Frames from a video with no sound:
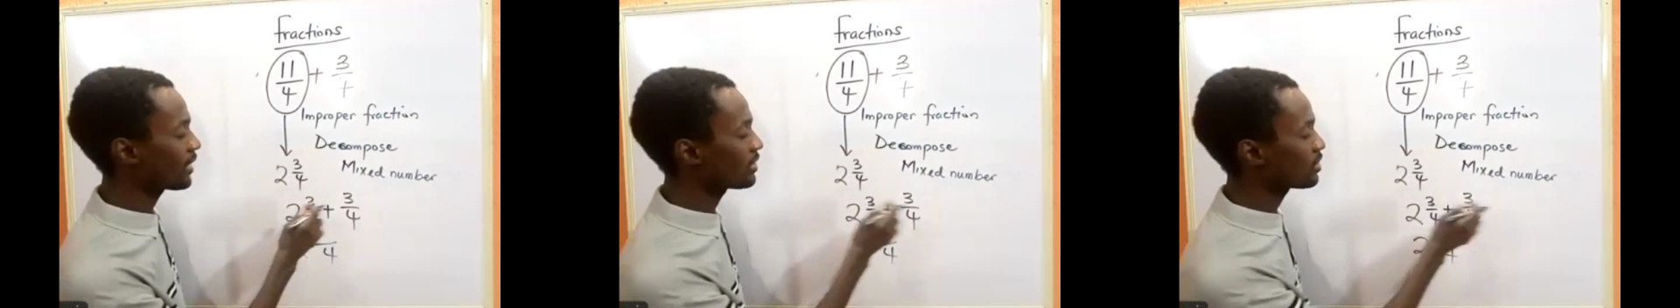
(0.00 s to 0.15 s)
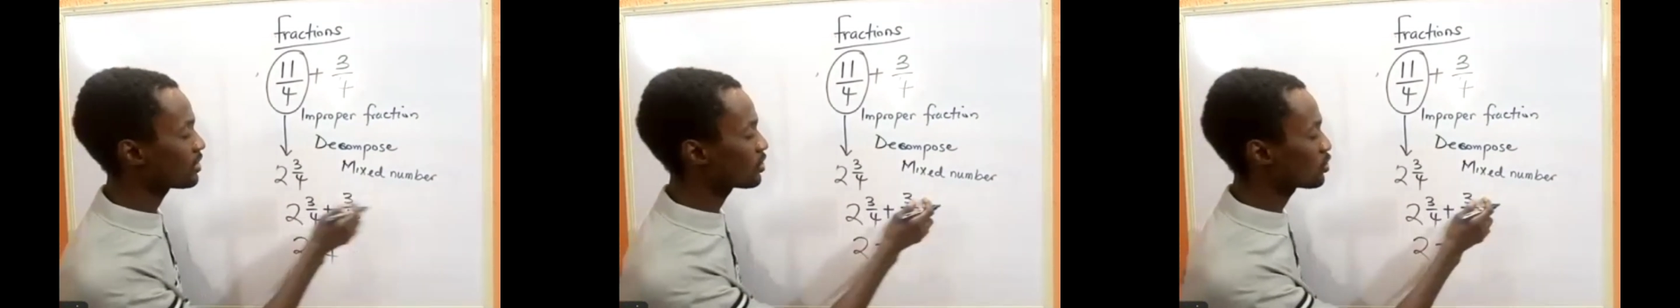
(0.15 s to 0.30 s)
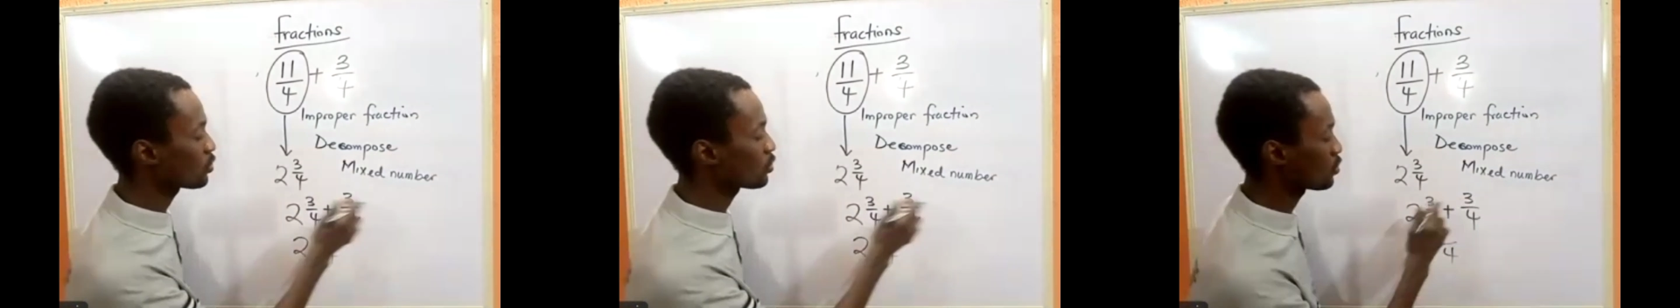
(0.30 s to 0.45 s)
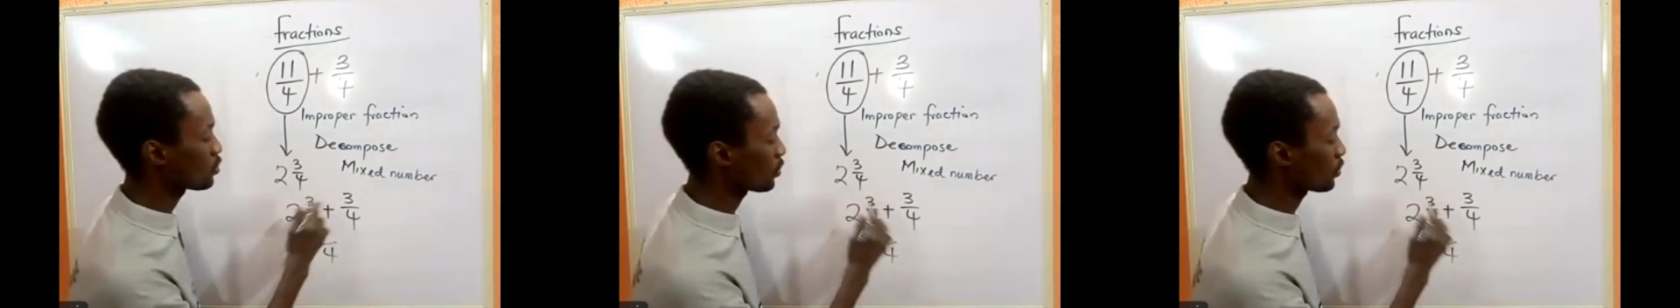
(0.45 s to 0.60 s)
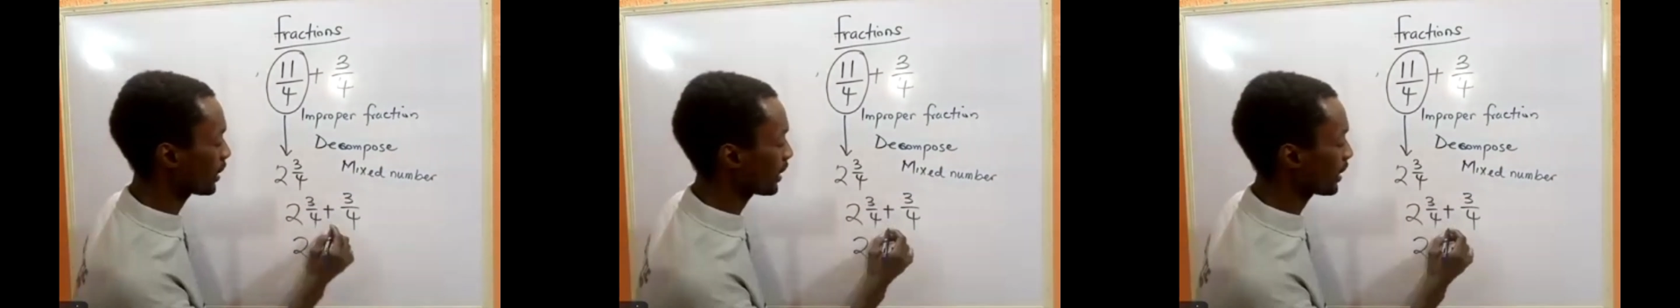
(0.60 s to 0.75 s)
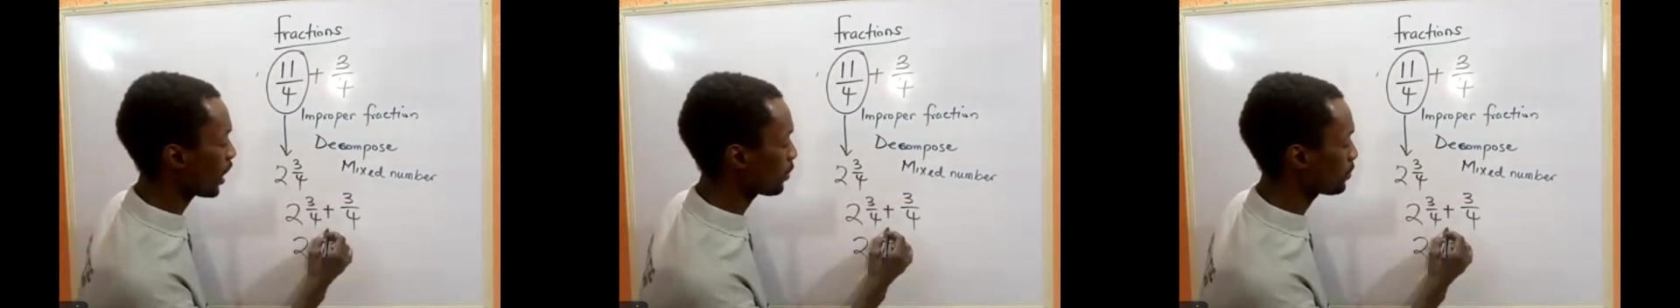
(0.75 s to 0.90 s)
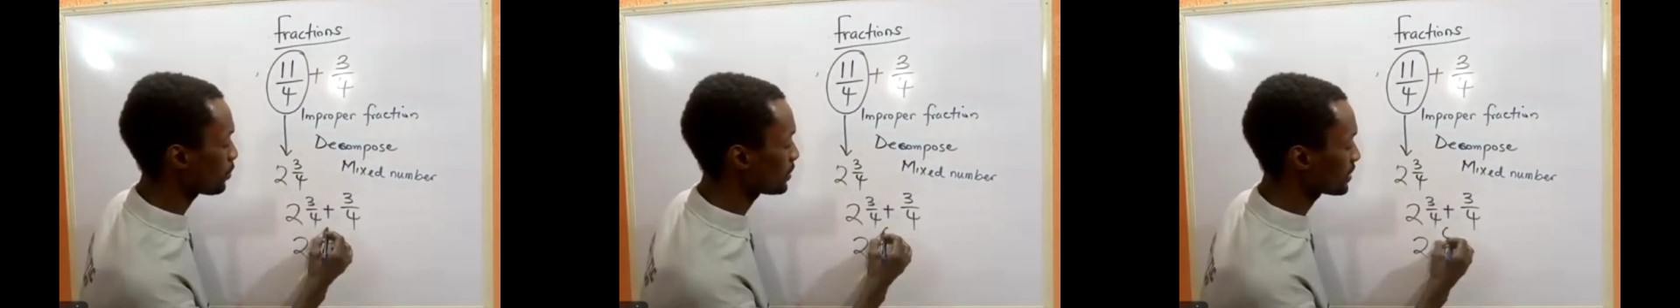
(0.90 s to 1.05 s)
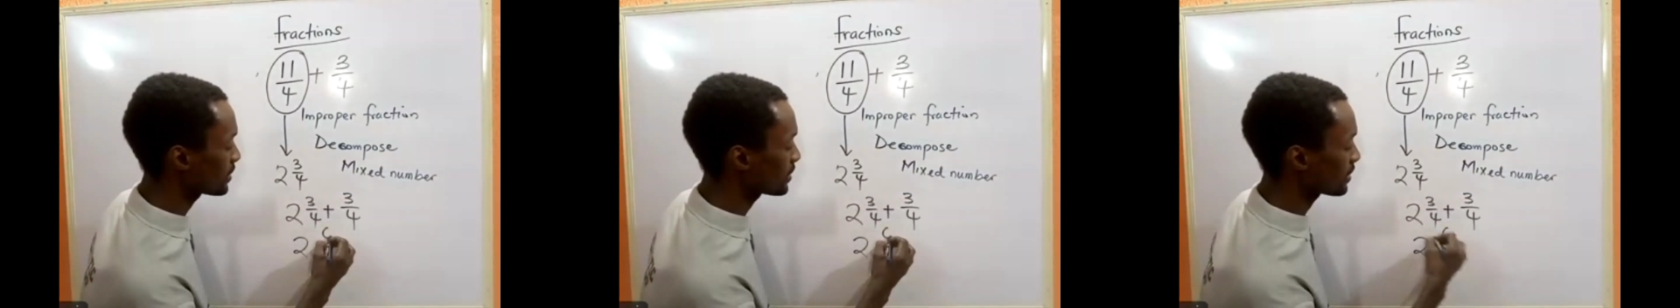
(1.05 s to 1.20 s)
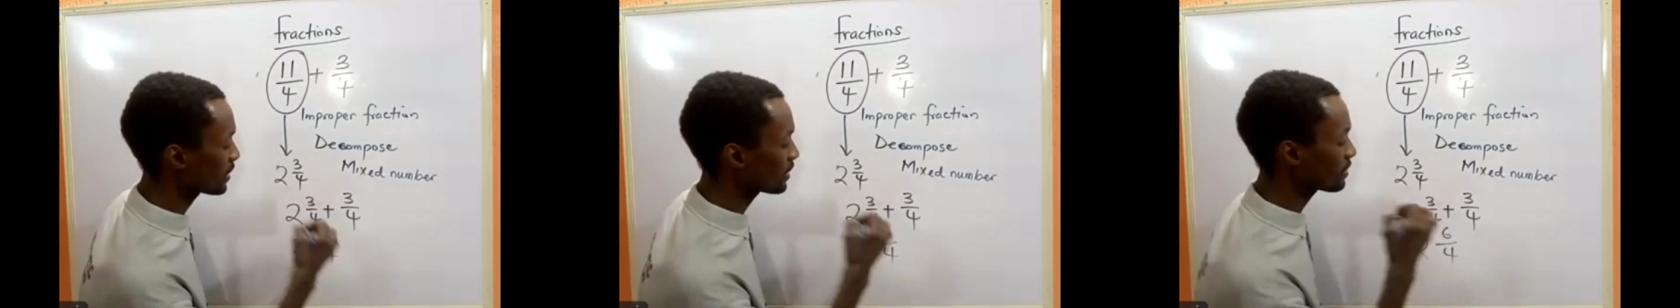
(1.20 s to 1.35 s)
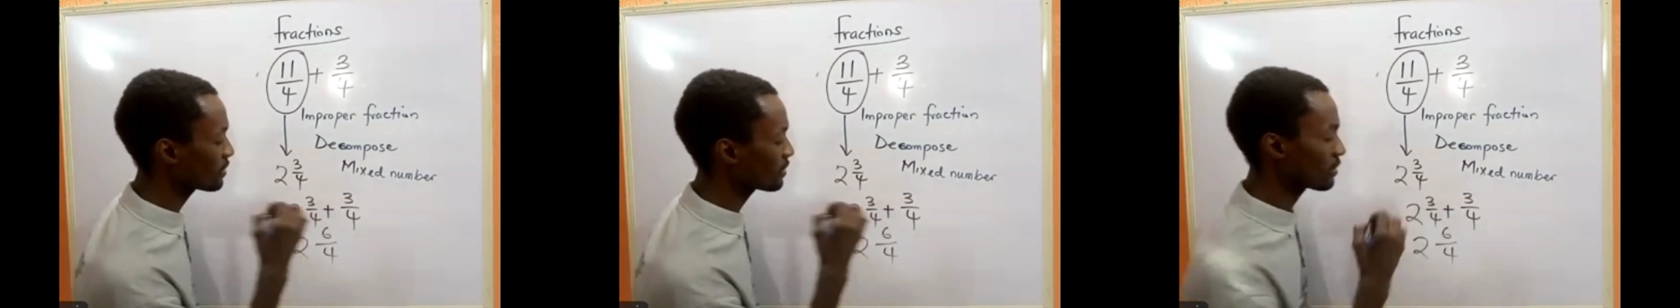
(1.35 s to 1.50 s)
these two together. That'll be
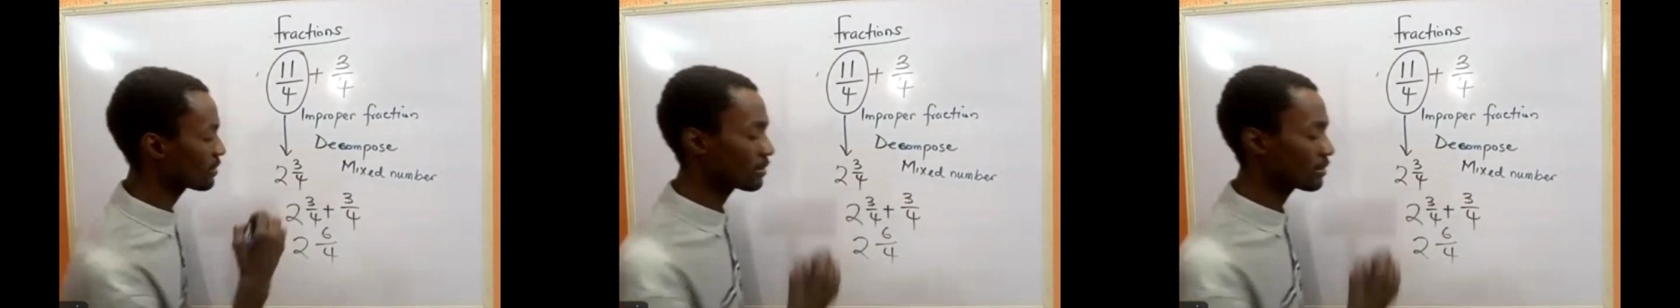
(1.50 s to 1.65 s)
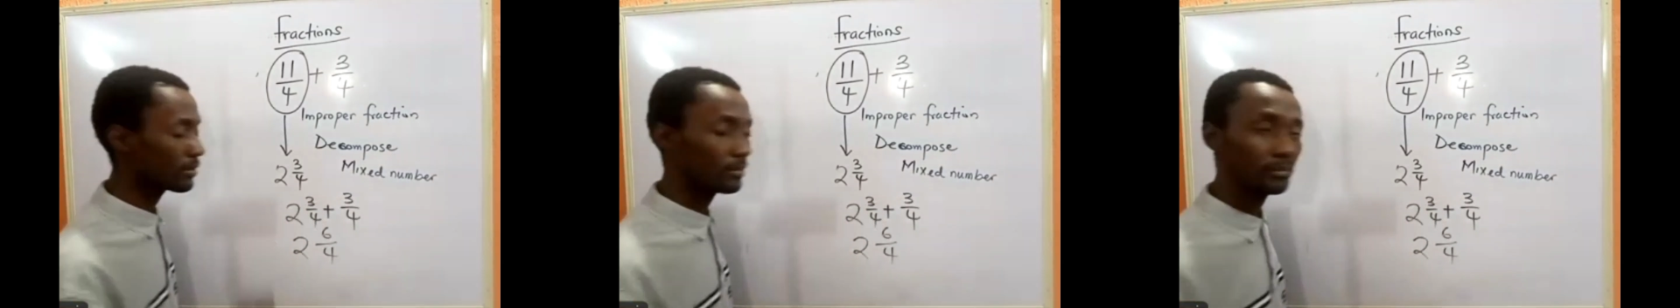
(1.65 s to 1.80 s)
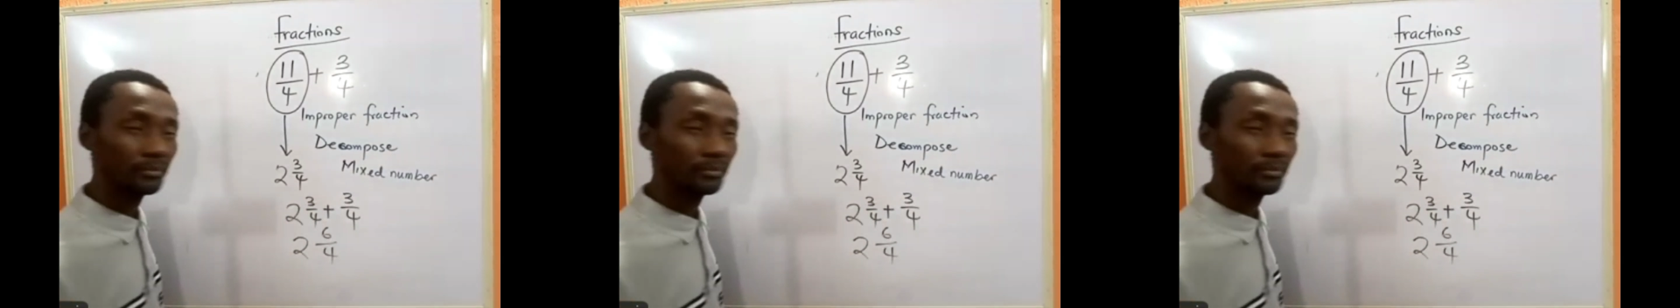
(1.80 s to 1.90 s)
6.